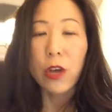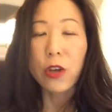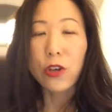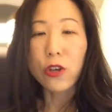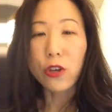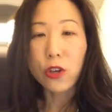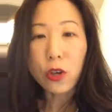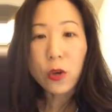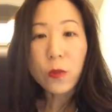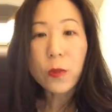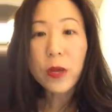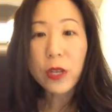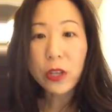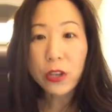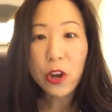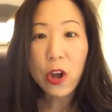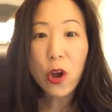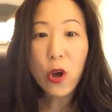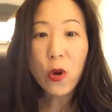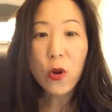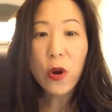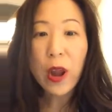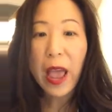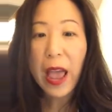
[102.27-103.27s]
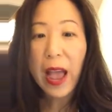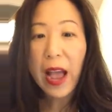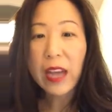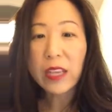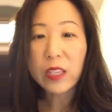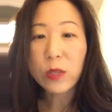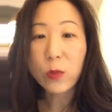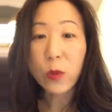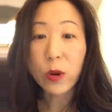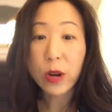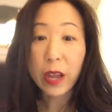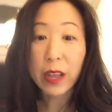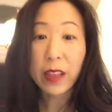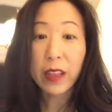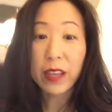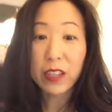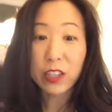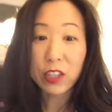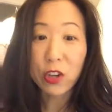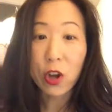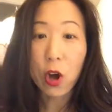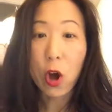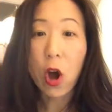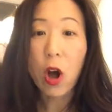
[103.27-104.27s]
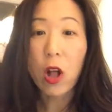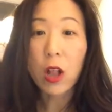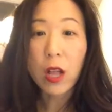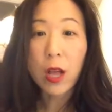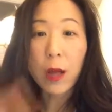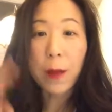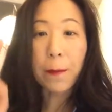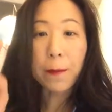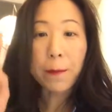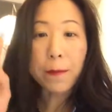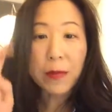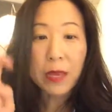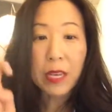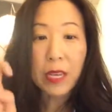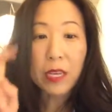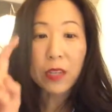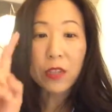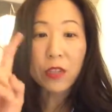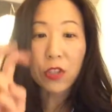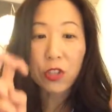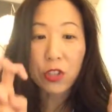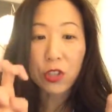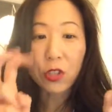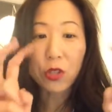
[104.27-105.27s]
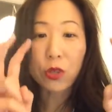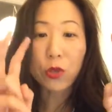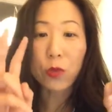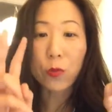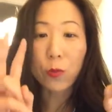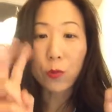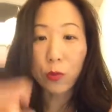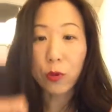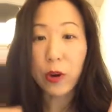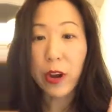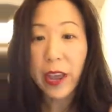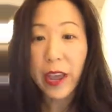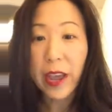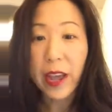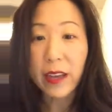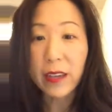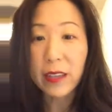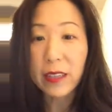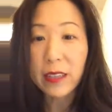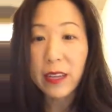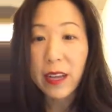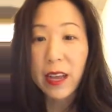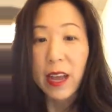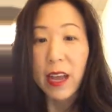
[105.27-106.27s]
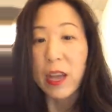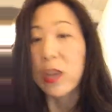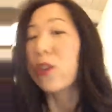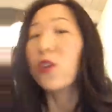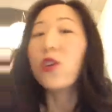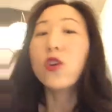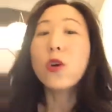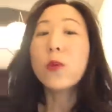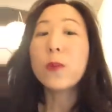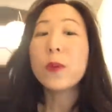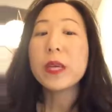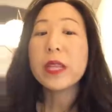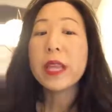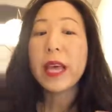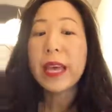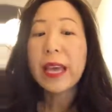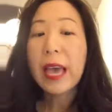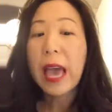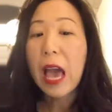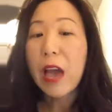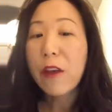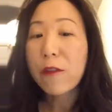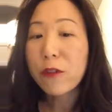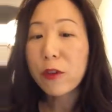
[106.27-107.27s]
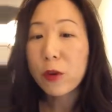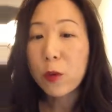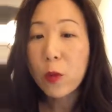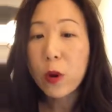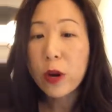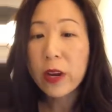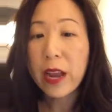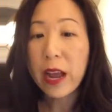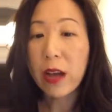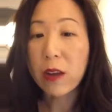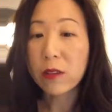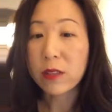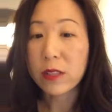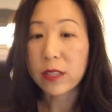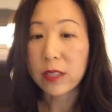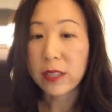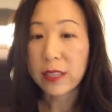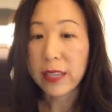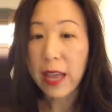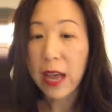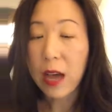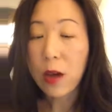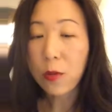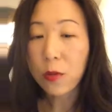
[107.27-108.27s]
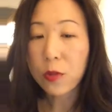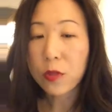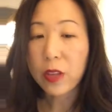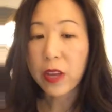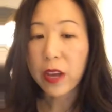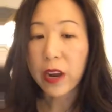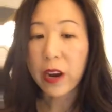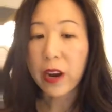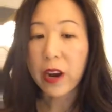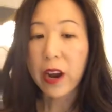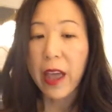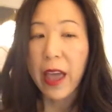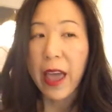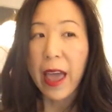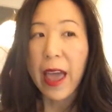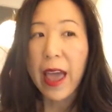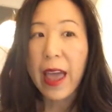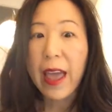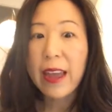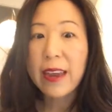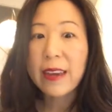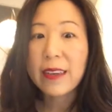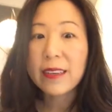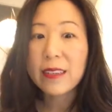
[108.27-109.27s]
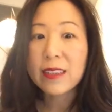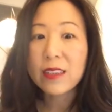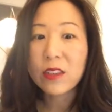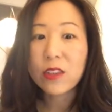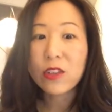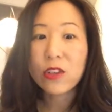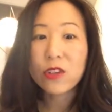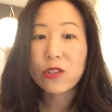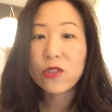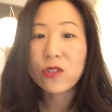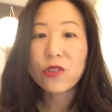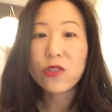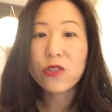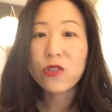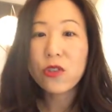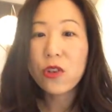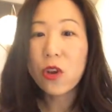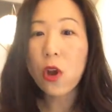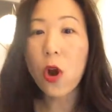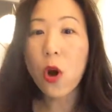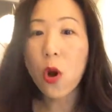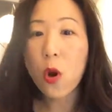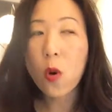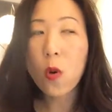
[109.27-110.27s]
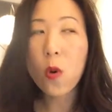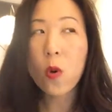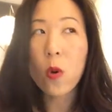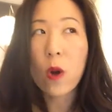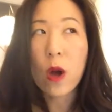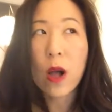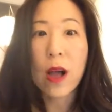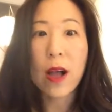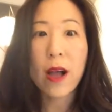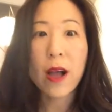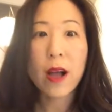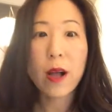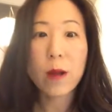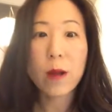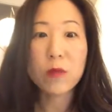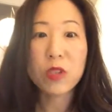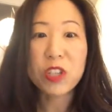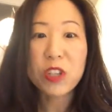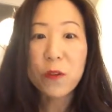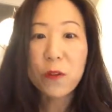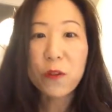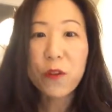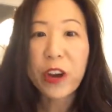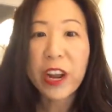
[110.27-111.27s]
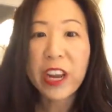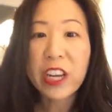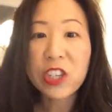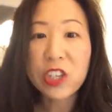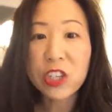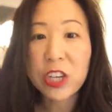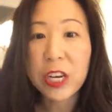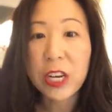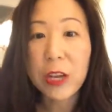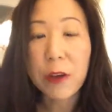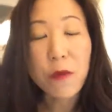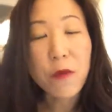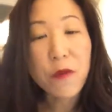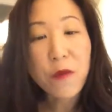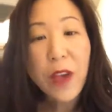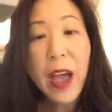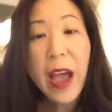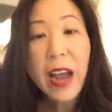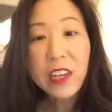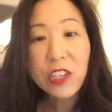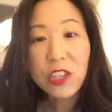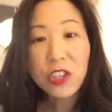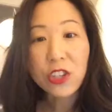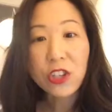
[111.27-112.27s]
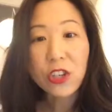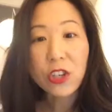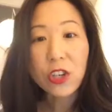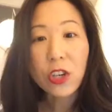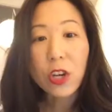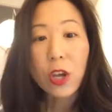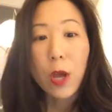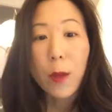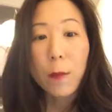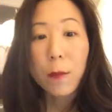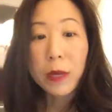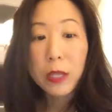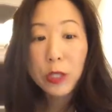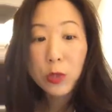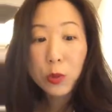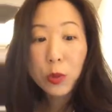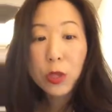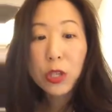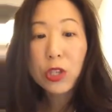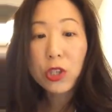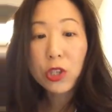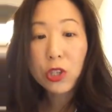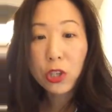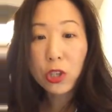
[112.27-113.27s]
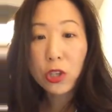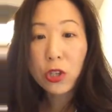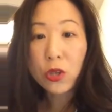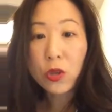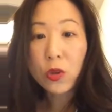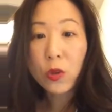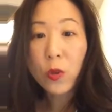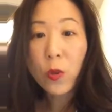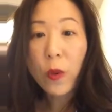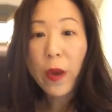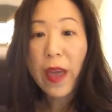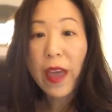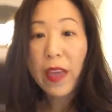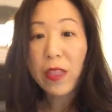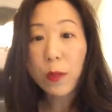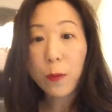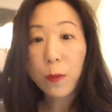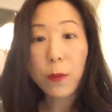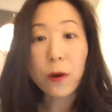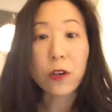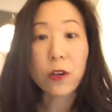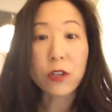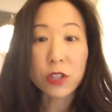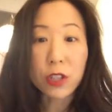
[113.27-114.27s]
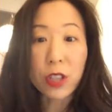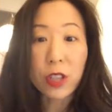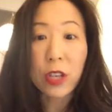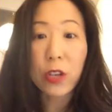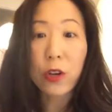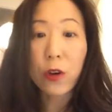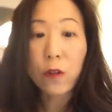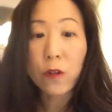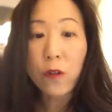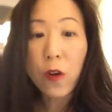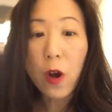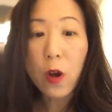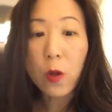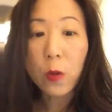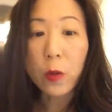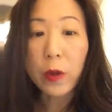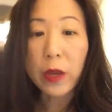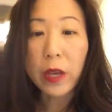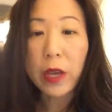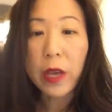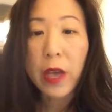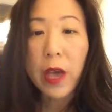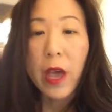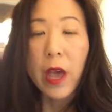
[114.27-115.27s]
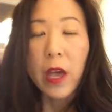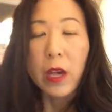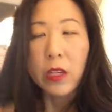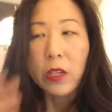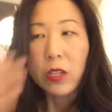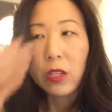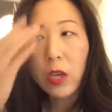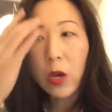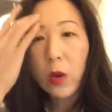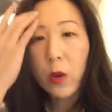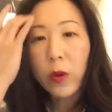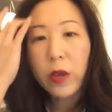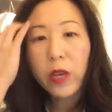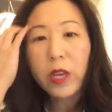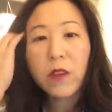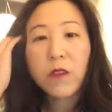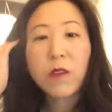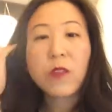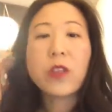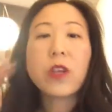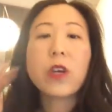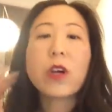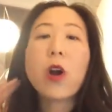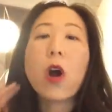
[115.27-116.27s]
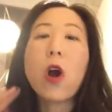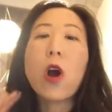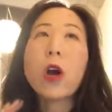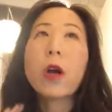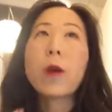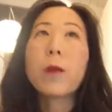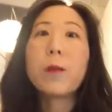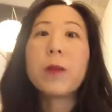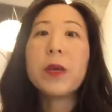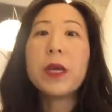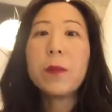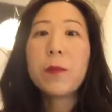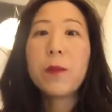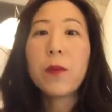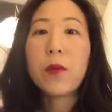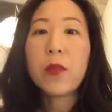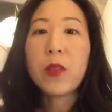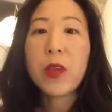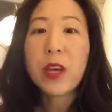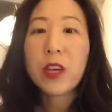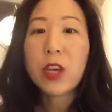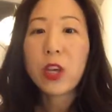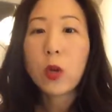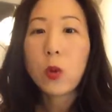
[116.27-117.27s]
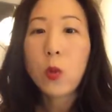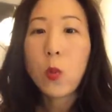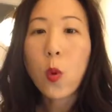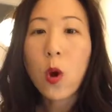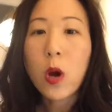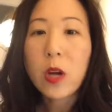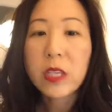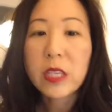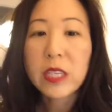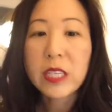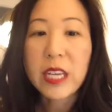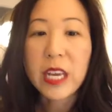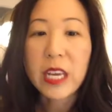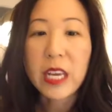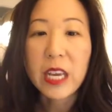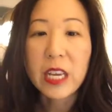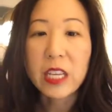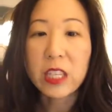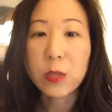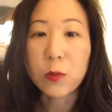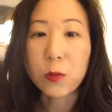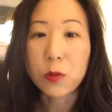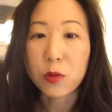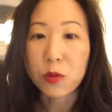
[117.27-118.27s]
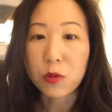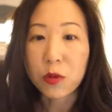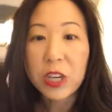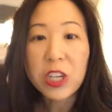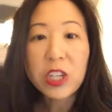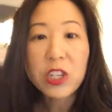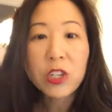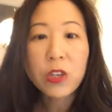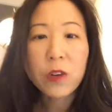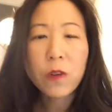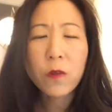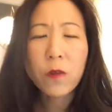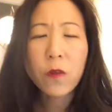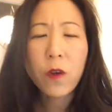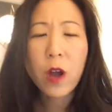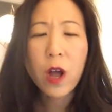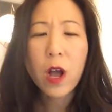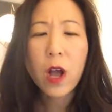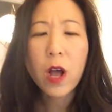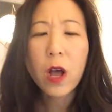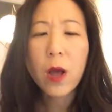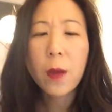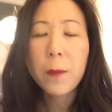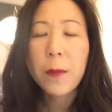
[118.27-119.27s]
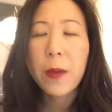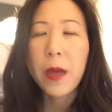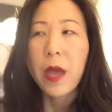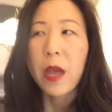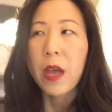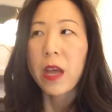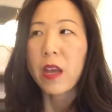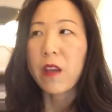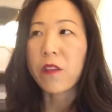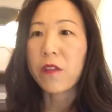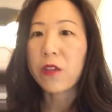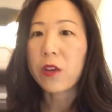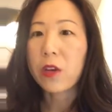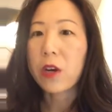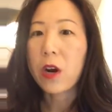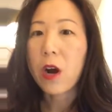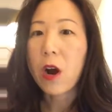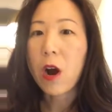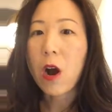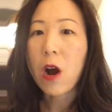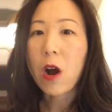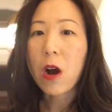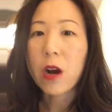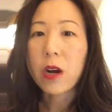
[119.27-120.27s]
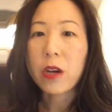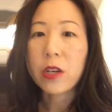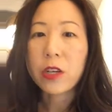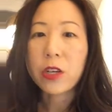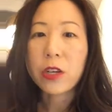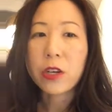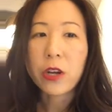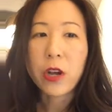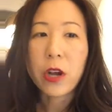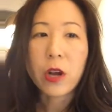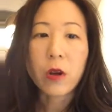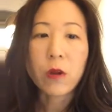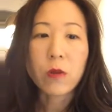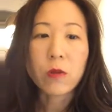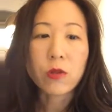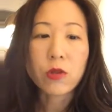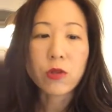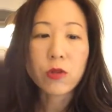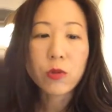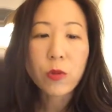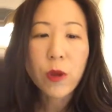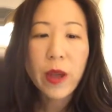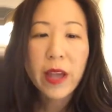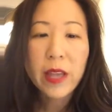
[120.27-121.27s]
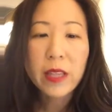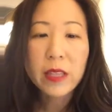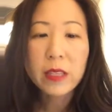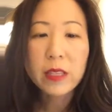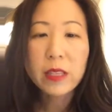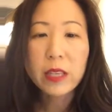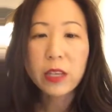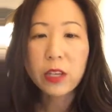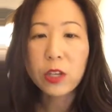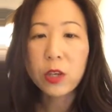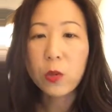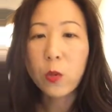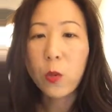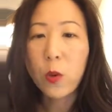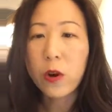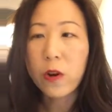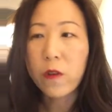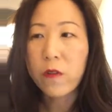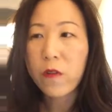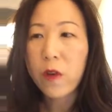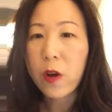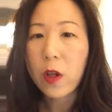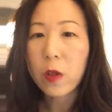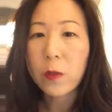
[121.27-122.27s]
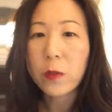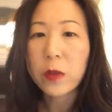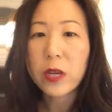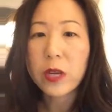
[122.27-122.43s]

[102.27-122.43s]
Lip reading: you'll be known as what I like to call a Me Too brand. You'll be like everyone else that's out there, and there's no differentiating factor between you and the person that you're following. So if there are people that you want to take inspiration from, if there are, trends that you want to follow